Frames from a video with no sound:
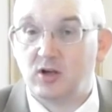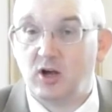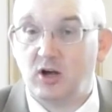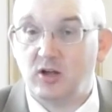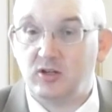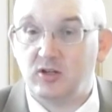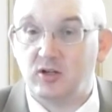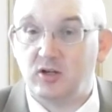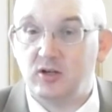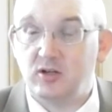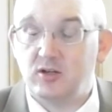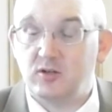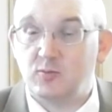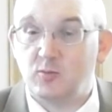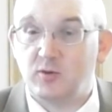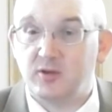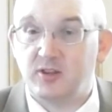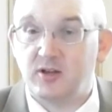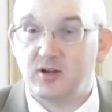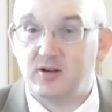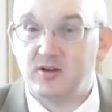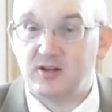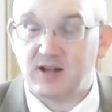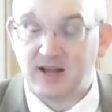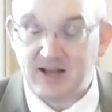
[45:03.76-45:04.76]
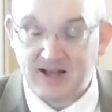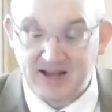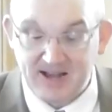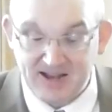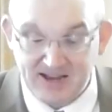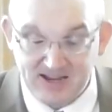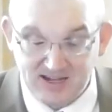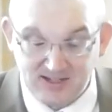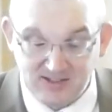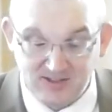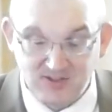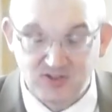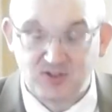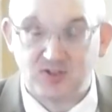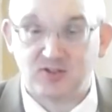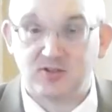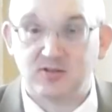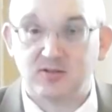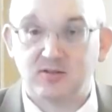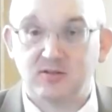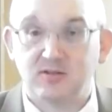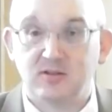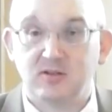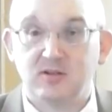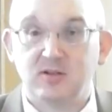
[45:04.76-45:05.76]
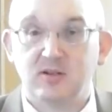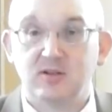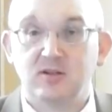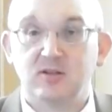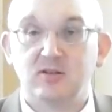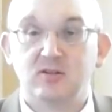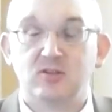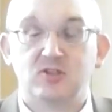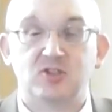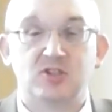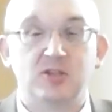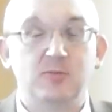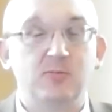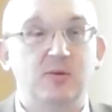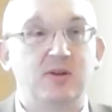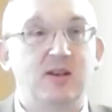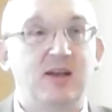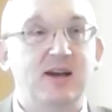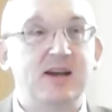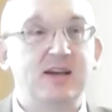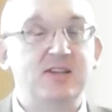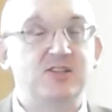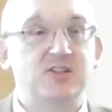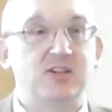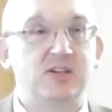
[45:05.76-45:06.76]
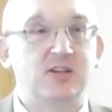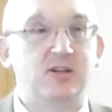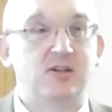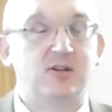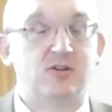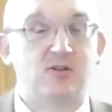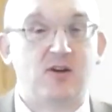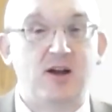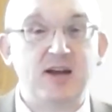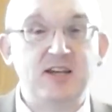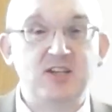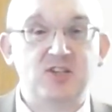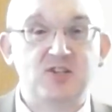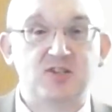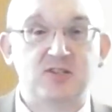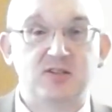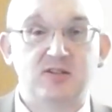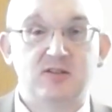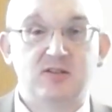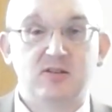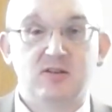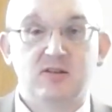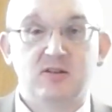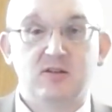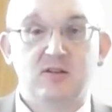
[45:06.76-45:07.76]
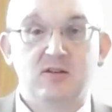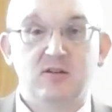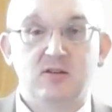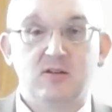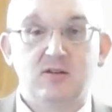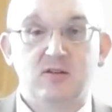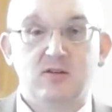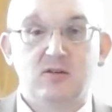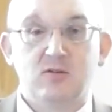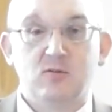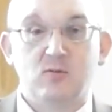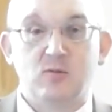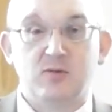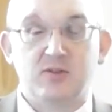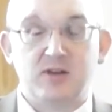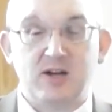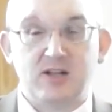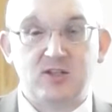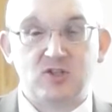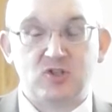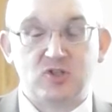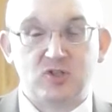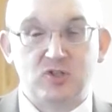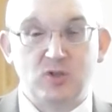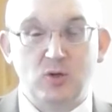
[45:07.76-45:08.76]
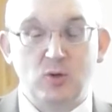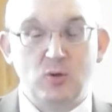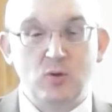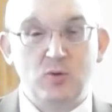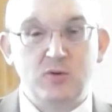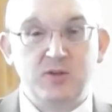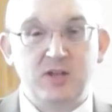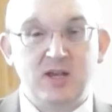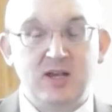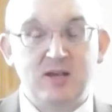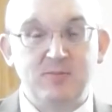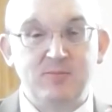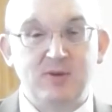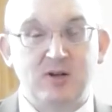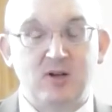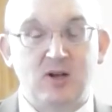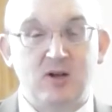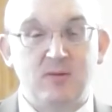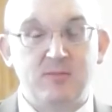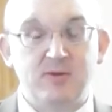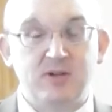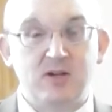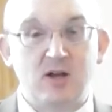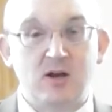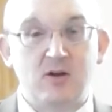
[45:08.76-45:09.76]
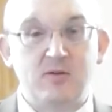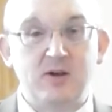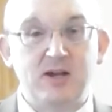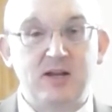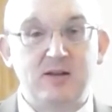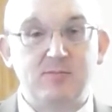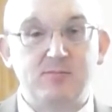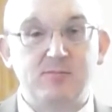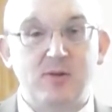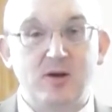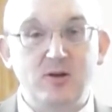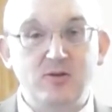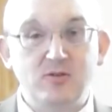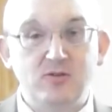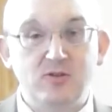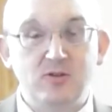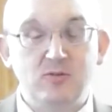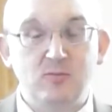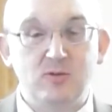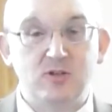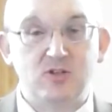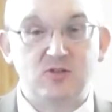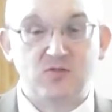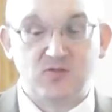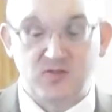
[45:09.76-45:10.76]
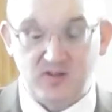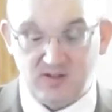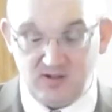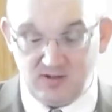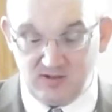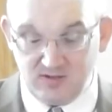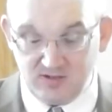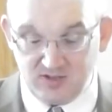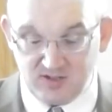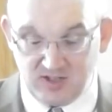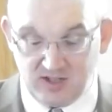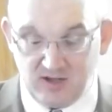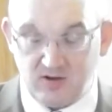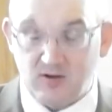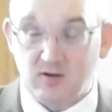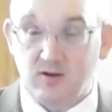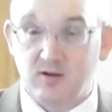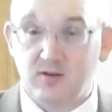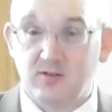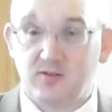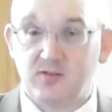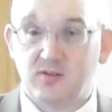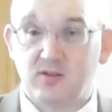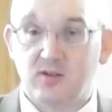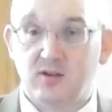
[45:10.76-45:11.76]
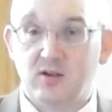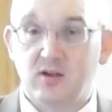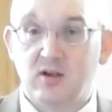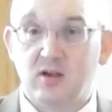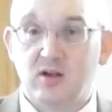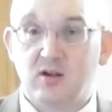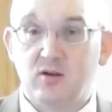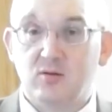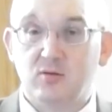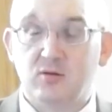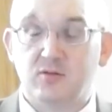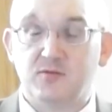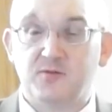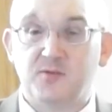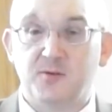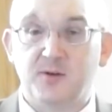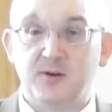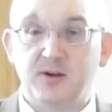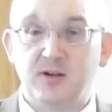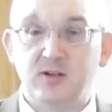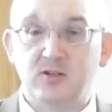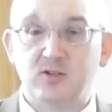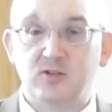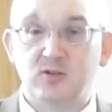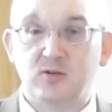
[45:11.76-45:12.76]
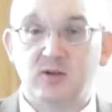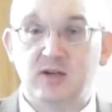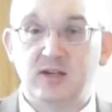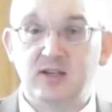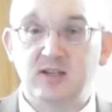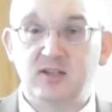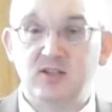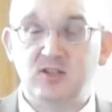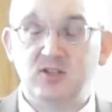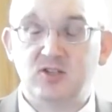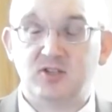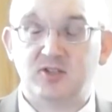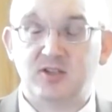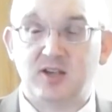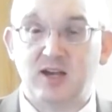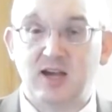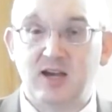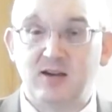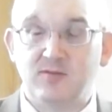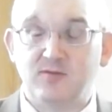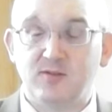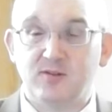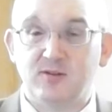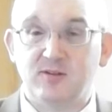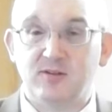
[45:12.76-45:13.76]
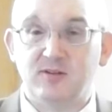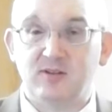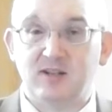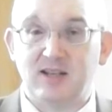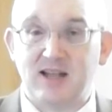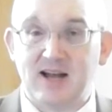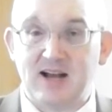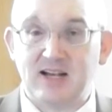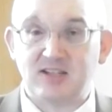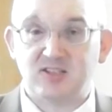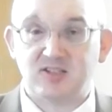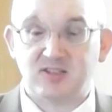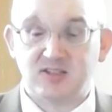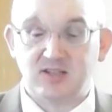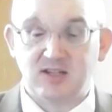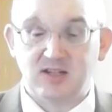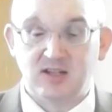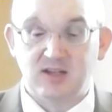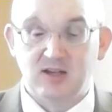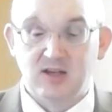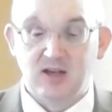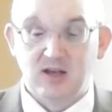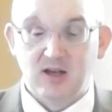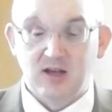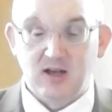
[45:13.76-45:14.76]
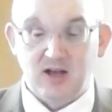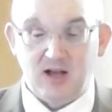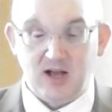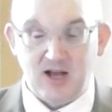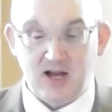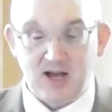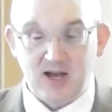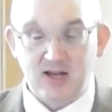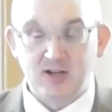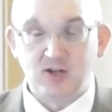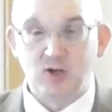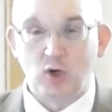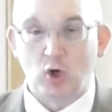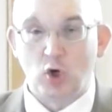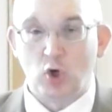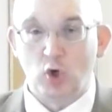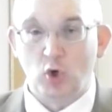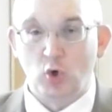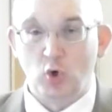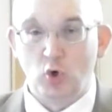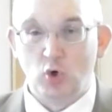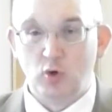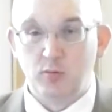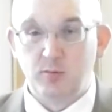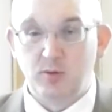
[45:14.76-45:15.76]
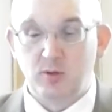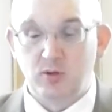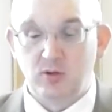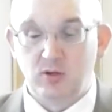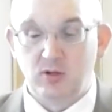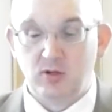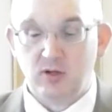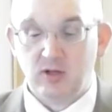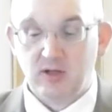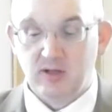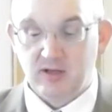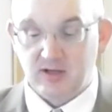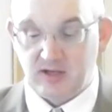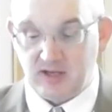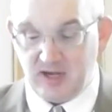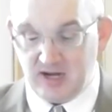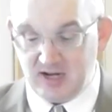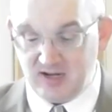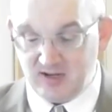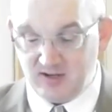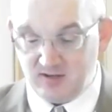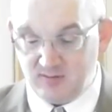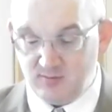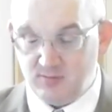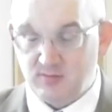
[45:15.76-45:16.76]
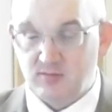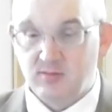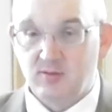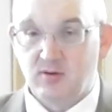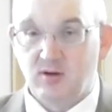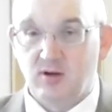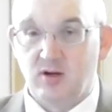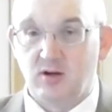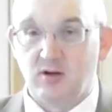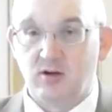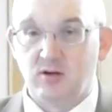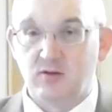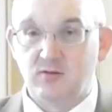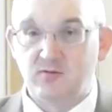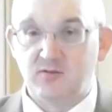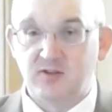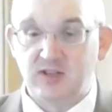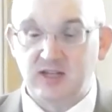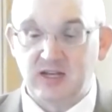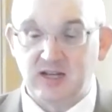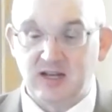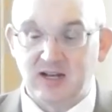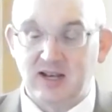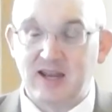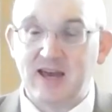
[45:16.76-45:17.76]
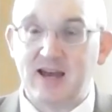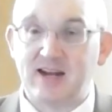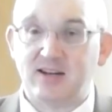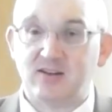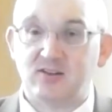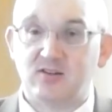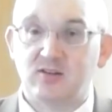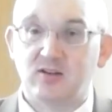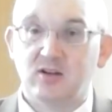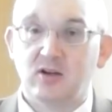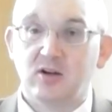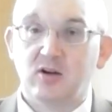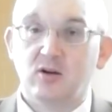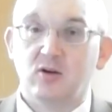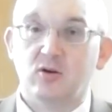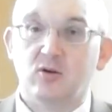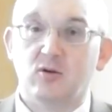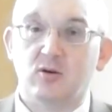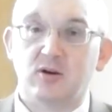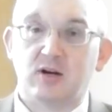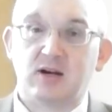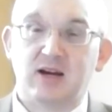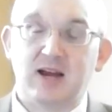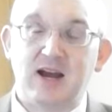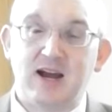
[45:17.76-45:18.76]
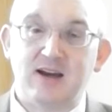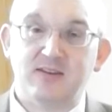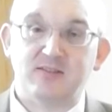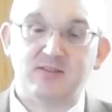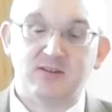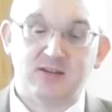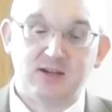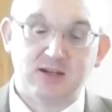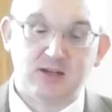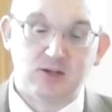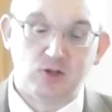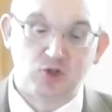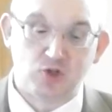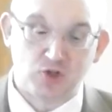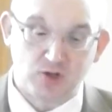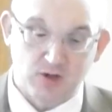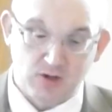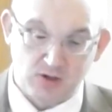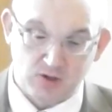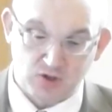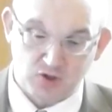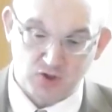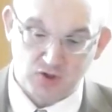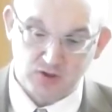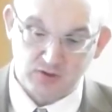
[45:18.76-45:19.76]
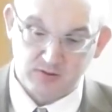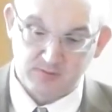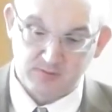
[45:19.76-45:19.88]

cut out without hands, symbolizing Christ, with that stone then becoming a great mountain which fills the earth, referring to his everlasting and global kingdom of the elect or Catholic Church.